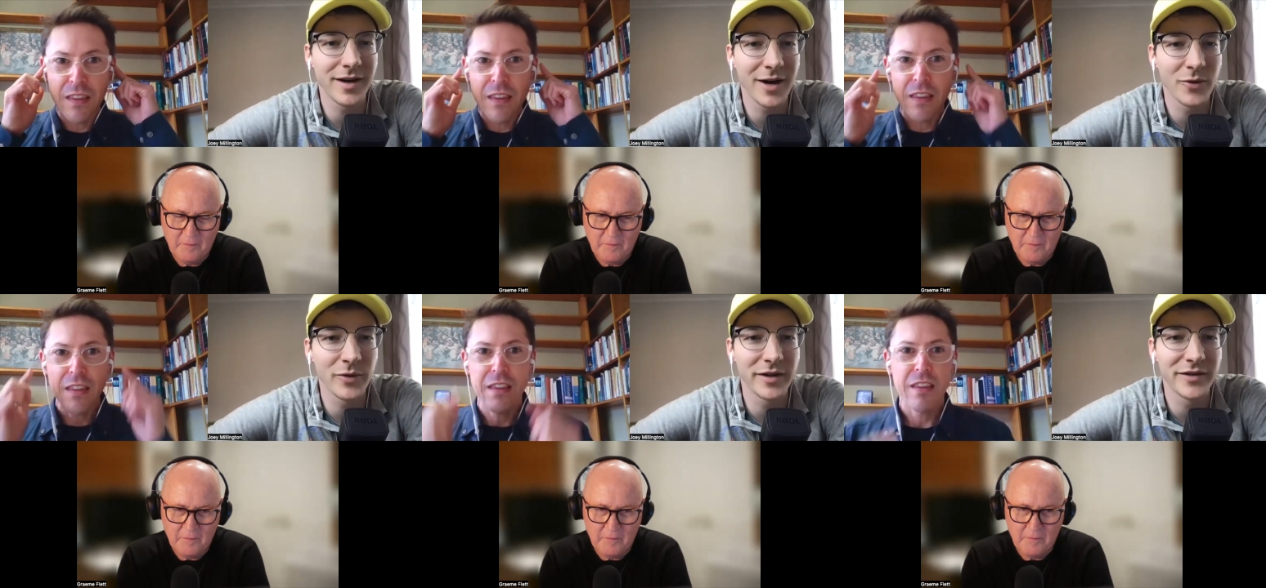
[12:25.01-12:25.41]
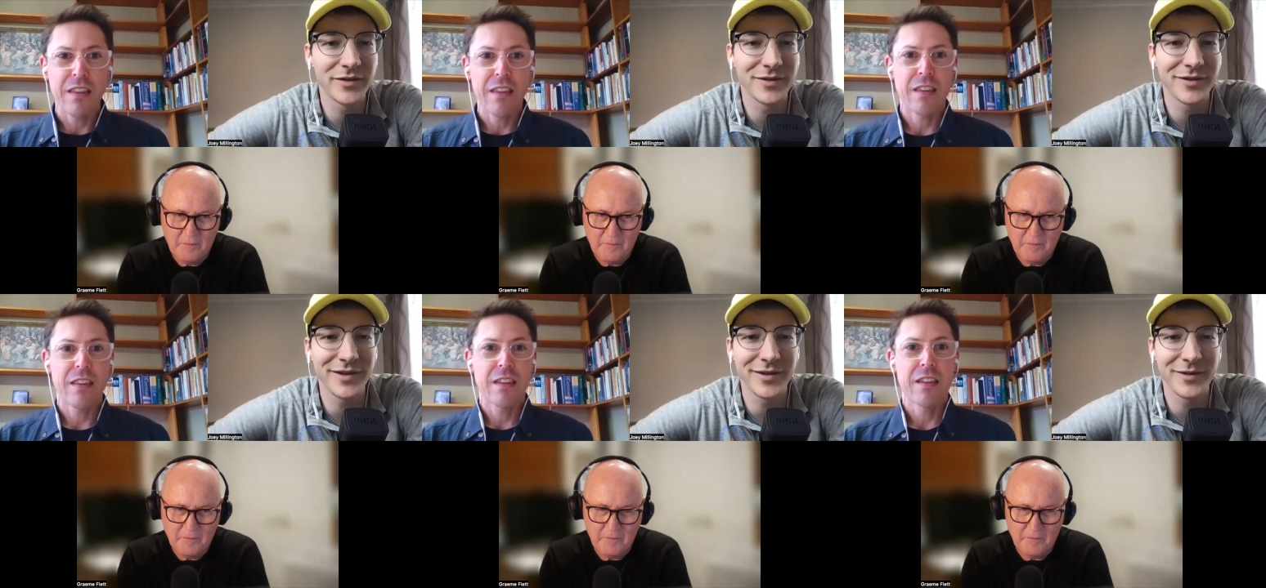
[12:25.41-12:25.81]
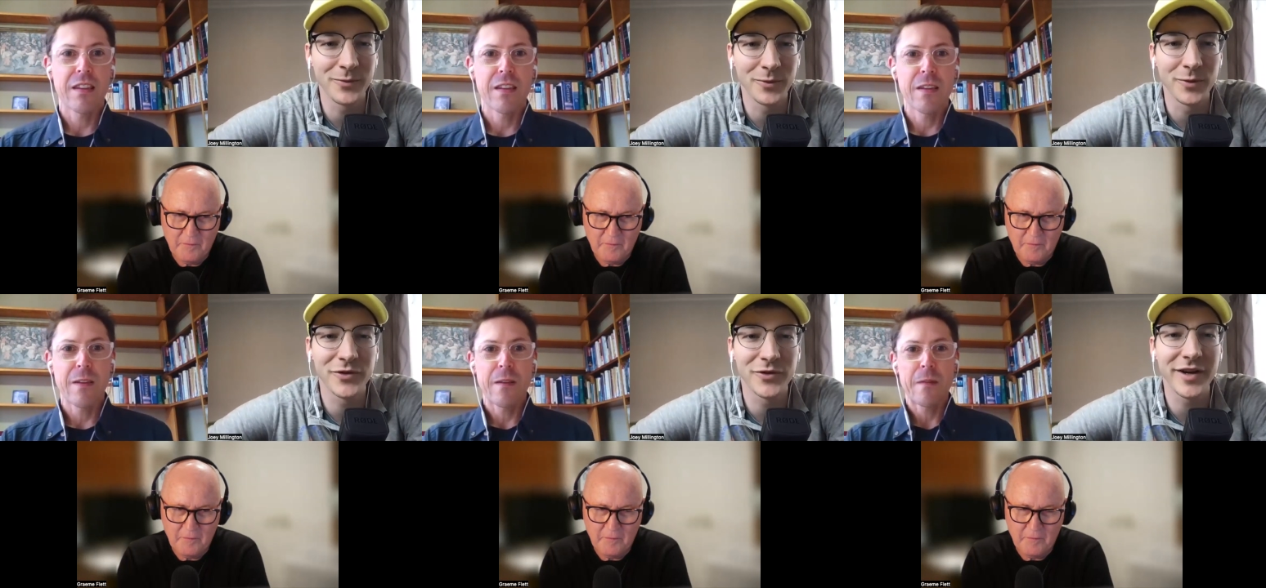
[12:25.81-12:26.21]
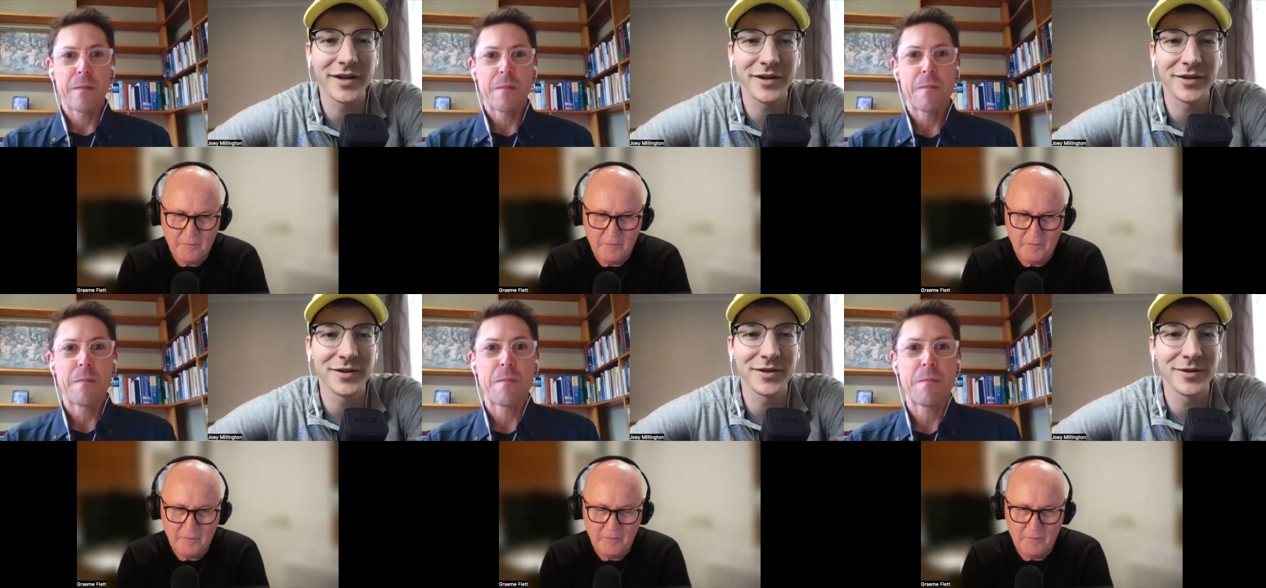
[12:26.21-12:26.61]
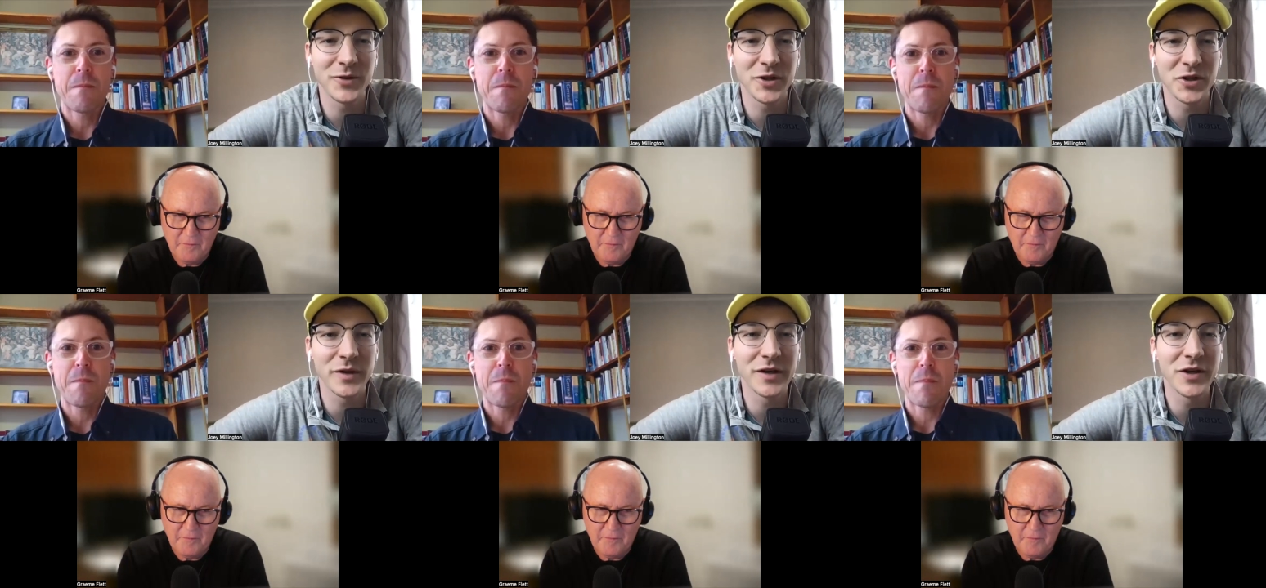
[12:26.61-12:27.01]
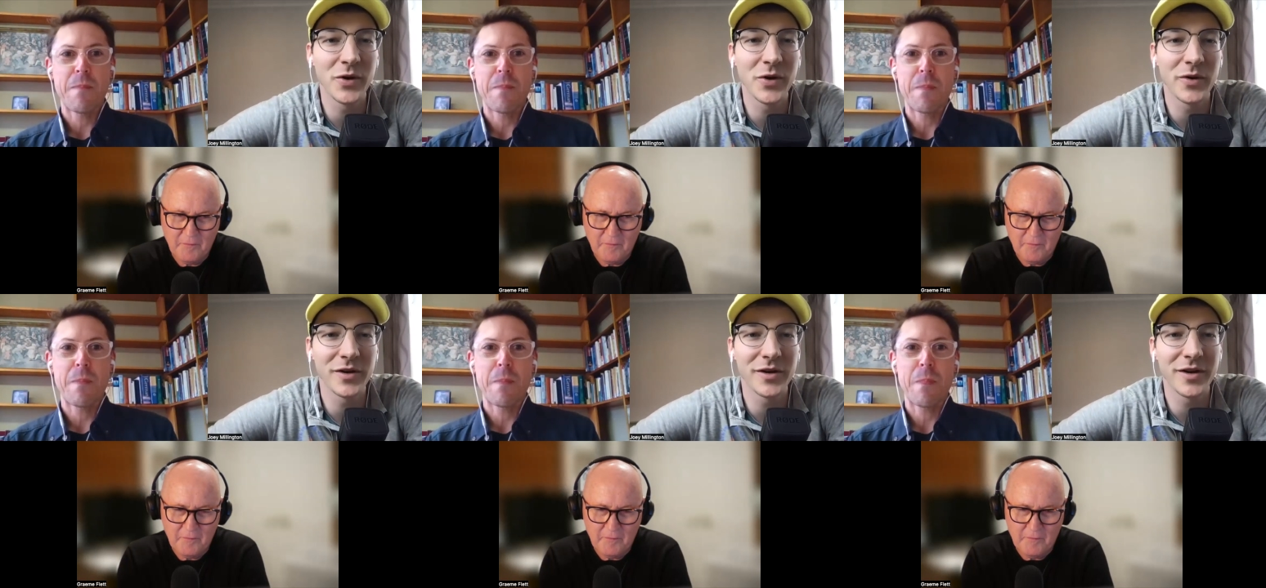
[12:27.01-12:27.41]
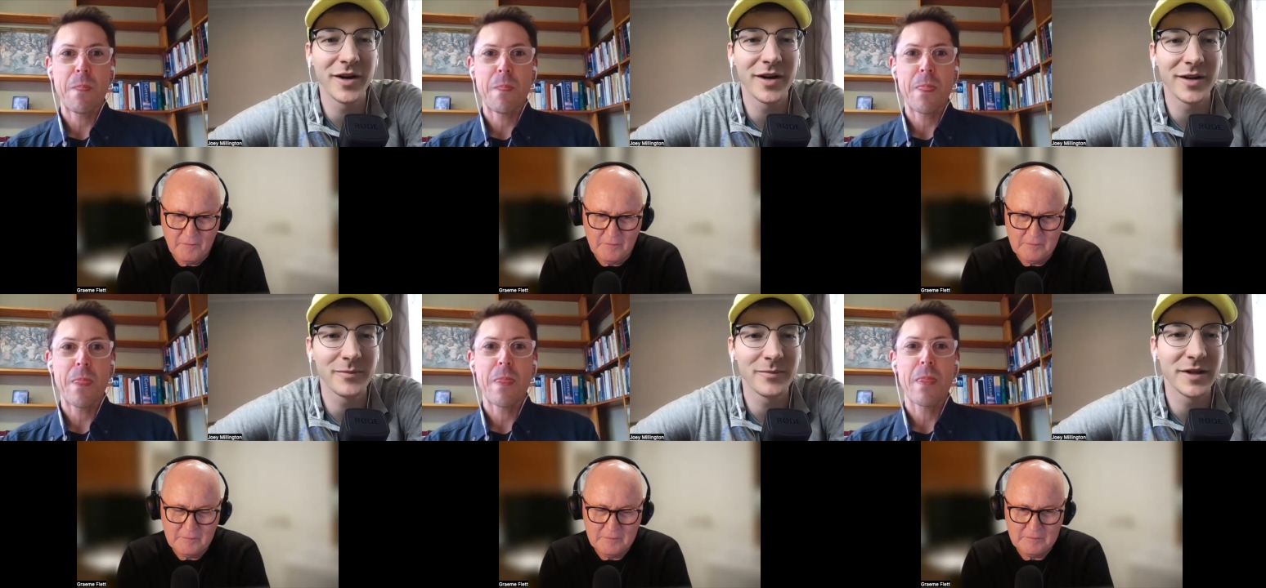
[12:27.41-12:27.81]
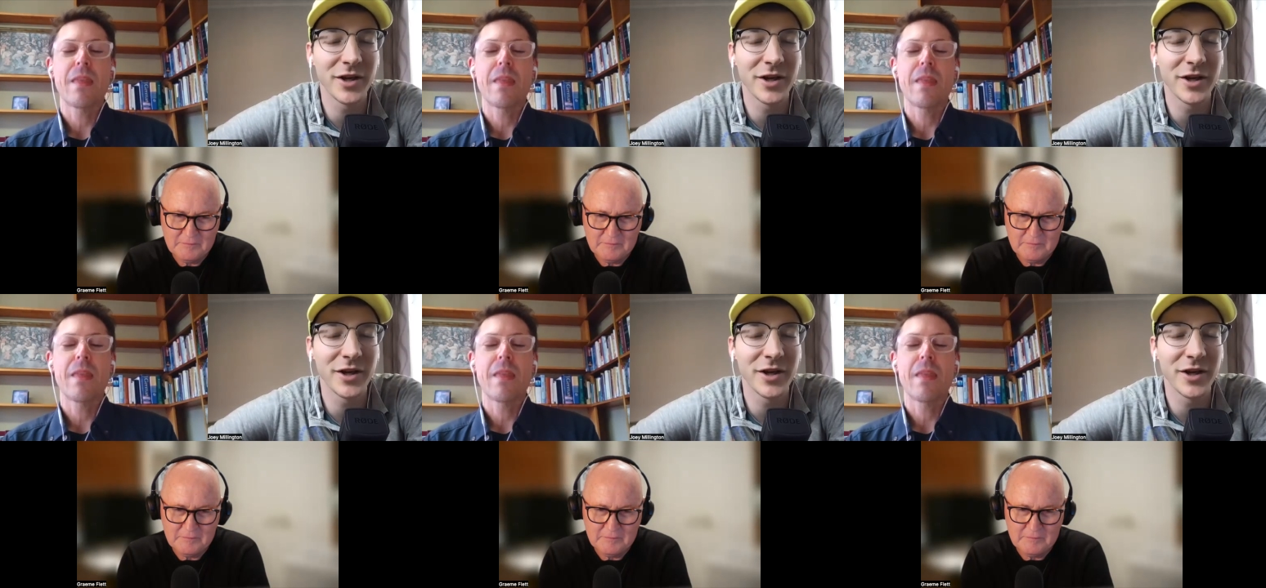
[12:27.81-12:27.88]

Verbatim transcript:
Speaker 1: are we we're secular, whether we know it or not,